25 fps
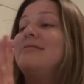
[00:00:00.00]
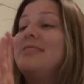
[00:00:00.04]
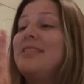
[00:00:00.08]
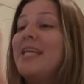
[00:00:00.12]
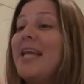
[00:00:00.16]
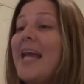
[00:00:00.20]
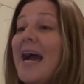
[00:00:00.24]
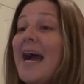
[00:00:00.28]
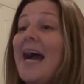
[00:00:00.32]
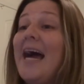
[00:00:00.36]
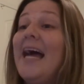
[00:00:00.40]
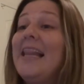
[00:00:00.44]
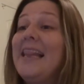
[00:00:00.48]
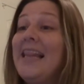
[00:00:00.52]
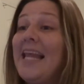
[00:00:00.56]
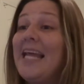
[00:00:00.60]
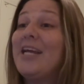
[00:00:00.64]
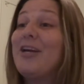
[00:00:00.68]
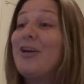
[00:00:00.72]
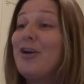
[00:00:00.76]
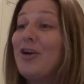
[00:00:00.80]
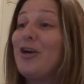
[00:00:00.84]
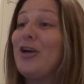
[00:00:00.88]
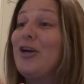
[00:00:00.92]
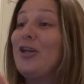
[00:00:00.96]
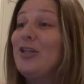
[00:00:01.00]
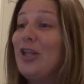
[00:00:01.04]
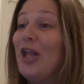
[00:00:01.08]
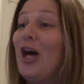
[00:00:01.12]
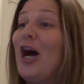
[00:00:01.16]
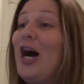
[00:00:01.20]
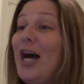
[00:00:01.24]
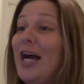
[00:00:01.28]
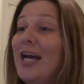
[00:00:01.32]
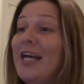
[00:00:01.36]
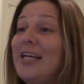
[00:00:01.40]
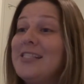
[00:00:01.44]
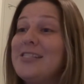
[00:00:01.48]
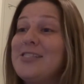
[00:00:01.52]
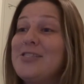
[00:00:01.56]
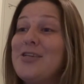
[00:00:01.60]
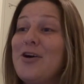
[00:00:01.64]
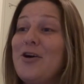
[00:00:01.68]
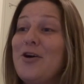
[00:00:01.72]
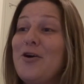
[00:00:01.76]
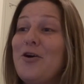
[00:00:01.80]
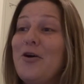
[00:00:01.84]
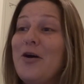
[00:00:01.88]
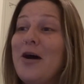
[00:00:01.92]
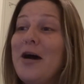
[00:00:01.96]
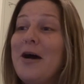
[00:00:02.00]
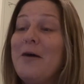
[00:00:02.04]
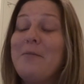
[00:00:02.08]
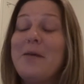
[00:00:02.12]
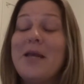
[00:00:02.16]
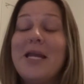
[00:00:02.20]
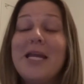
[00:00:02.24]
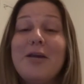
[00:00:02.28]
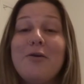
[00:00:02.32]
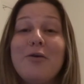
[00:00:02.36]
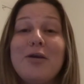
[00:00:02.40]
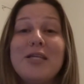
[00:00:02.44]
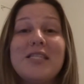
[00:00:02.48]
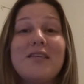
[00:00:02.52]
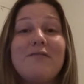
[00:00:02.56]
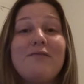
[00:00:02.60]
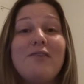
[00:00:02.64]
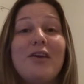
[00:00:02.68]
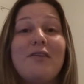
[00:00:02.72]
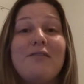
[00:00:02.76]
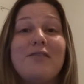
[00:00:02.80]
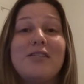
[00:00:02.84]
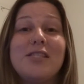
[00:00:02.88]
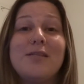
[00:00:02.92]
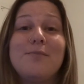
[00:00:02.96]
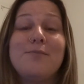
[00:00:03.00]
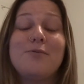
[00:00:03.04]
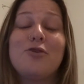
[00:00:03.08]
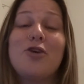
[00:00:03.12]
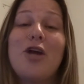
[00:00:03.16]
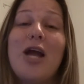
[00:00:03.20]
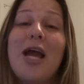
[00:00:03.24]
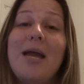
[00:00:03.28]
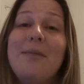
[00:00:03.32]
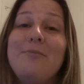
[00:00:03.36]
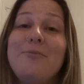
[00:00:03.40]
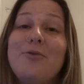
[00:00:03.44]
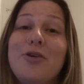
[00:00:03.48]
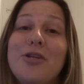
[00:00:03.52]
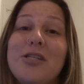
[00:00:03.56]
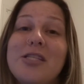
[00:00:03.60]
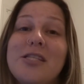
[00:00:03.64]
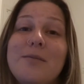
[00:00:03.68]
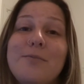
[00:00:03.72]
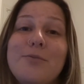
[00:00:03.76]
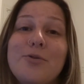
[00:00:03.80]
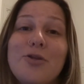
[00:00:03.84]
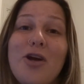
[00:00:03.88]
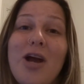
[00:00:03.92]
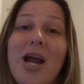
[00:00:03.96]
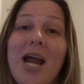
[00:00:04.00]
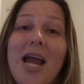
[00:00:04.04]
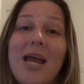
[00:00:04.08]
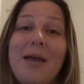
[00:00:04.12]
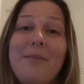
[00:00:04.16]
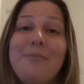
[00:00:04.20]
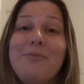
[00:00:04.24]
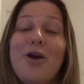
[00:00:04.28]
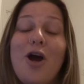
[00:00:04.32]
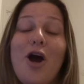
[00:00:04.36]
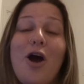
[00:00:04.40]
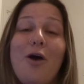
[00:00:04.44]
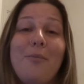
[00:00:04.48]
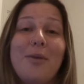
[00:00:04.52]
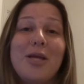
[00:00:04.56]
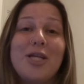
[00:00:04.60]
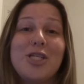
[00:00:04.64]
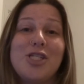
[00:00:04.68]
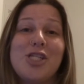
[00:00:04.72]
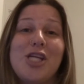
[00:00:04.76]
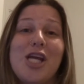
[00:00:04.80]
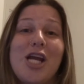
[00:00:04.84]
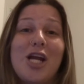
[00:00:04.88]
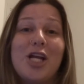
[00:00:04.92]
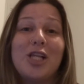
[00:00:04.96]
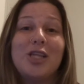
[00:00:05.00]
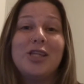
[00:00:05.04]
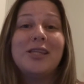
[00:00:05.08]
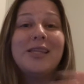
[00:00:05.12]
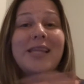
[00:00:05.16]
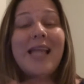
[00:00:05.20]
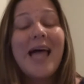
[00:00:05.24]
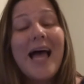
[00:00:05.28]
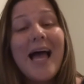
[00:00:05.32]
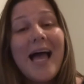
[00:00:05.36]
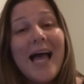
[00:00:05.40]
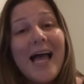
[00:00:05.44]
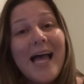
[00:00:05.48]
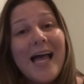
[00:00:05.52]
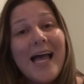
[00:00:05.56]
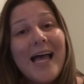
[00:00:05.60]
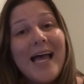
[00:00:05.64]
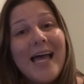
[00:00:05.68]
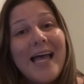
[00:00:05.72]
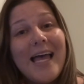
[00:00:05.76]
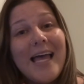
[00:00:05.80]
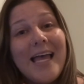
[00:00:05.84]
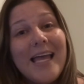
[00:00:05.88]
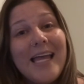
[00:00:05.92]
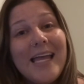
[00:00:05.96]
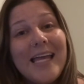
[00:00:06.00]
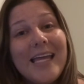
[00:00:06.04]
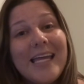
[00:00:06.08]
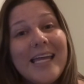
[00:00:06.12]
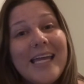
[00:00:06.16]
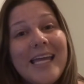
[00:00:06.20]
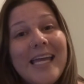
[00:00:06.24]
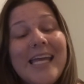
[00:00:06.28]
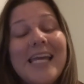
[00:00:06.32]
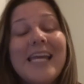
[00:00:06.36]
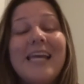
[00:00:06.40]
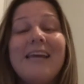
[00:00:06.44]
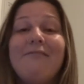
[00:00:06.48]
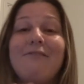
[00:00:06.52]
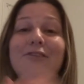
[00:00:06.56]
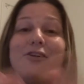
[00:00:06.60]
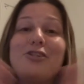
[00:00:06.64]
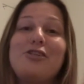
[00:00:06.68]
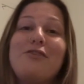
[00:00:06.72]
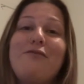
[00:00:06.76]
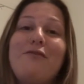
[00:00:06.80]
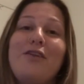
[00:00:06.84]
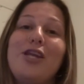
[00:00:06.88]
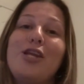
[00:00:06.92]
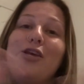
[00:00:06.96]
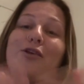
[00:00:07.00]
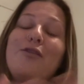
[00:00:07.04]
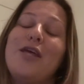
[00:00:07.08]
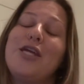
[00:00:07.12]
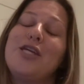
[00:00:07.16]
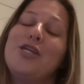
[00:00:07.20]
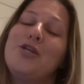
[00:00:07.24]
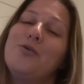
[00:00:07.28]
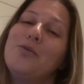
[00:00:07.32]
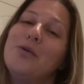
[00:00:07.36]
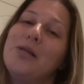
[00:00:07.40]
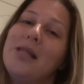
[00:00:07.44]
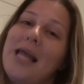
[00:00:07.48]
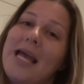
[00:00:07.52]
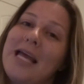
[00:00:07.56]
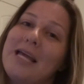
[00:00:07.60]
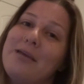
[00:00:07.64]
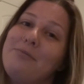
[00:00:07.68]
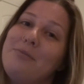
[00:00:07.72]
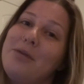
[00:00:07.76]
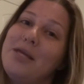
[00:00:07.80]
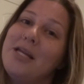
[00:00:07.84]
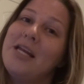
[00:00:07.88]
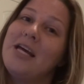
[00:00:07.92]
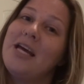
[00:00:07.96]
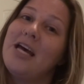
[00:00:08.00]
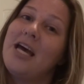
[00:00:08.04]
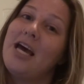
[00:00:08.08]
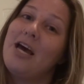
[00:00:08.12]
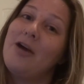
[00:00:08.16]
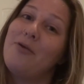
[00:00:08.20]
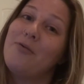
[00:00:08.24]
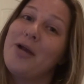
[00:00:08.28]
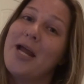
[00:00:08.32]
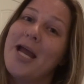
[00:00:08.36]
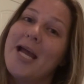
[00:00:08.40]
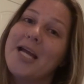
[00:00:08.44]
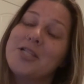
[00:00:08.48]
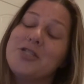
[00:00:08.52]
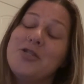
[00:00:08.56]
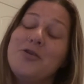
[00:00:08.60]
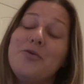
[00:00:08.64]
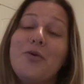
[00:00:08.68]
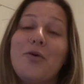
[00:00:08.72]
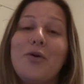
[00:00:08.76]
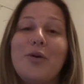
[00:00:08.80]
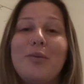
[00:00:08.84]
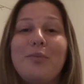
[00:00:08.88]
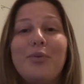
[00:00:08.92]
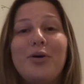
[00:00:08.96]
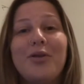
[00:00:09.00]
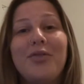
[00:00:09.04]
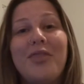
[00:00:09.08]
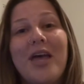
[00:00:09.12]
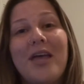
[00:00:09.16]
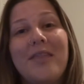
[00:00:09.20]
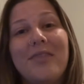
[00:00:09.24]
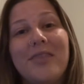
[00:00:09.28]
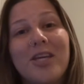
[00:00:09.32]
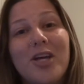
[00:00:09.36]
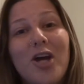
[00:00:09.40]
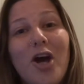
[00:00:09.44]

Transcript: yeah, I like her a lot. So um, anyways, if you haven't subscribed, go ahead and subscribe, comment, share, like. If there's a video that you would like me to uh, react to, go ahead and put that in the